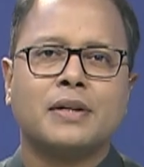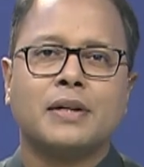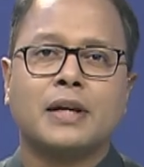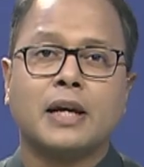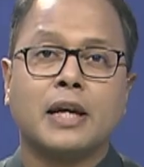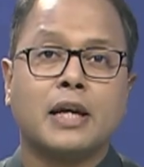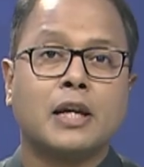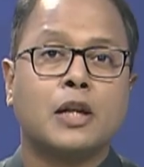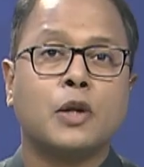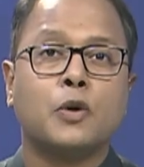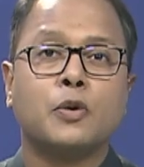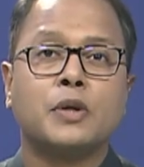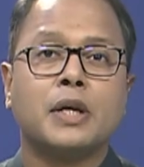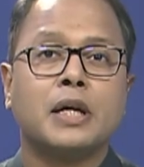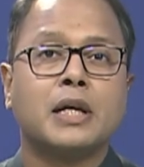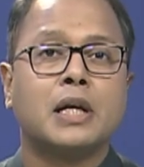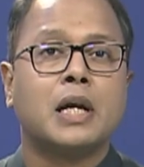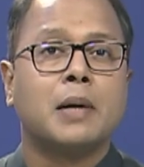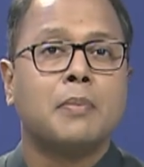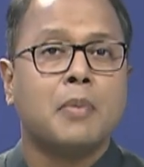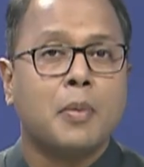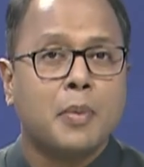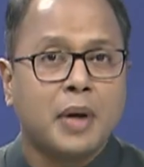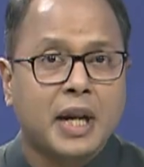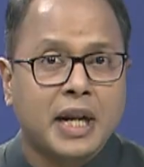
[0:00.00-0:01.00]
including
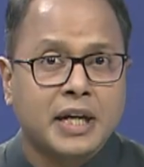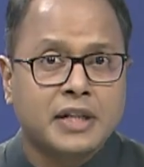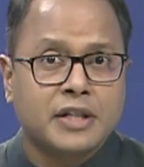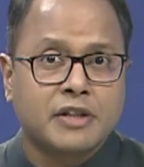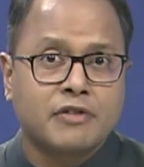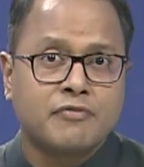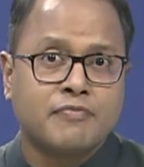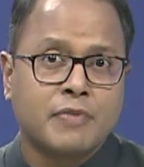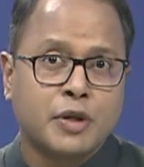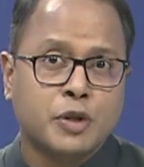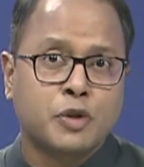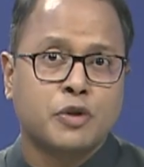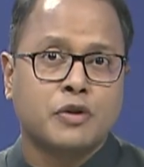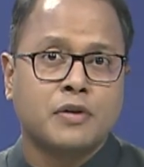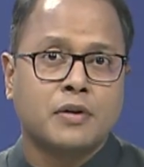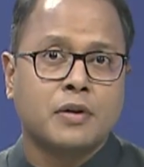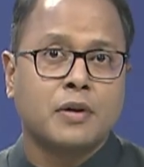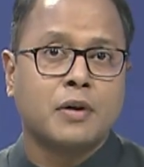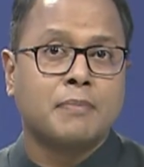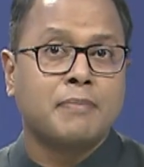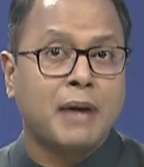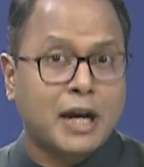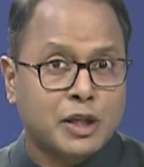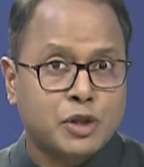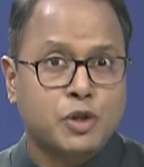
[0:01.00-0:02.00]
commemorative mission
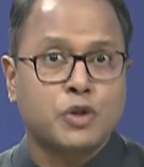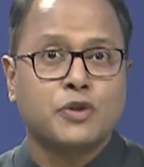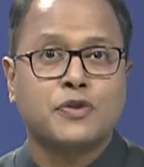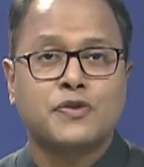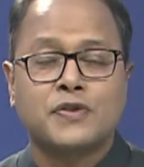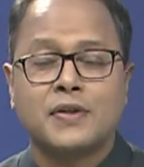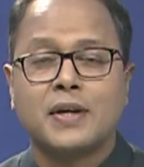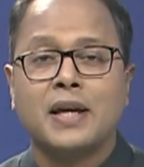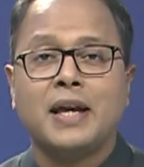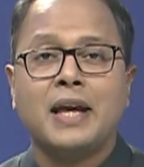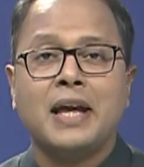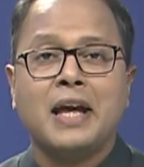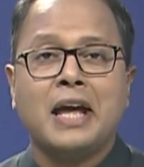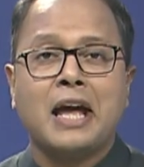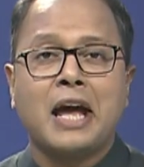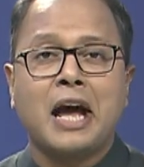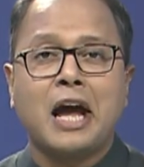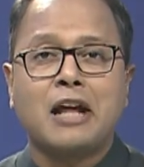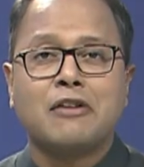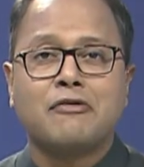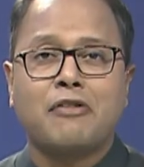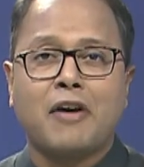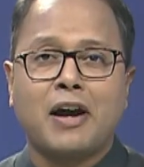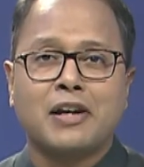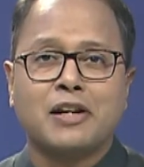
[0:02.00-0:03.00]
patches
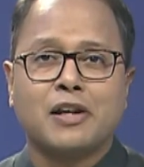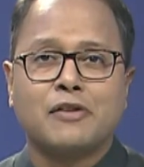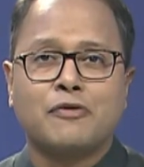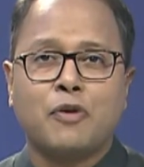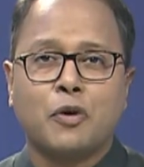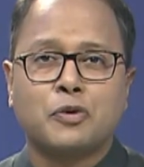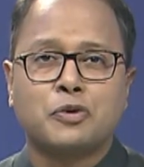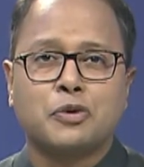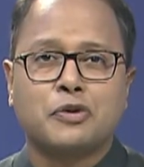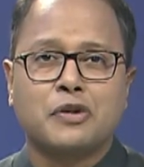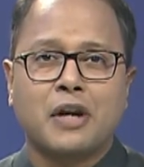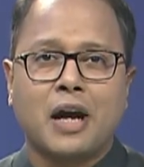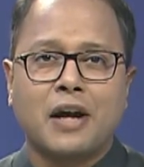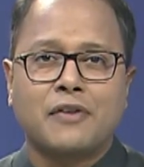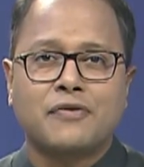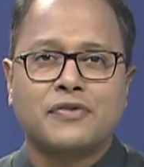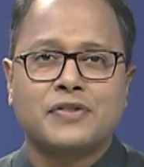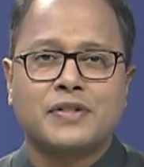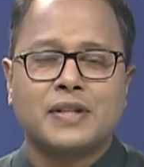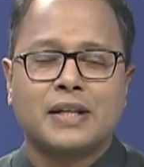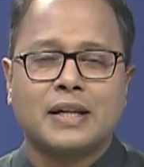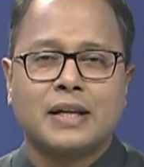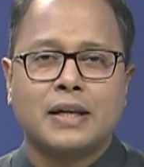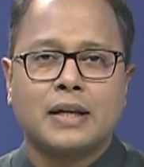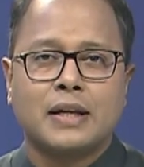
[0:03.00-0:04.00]
and final photographs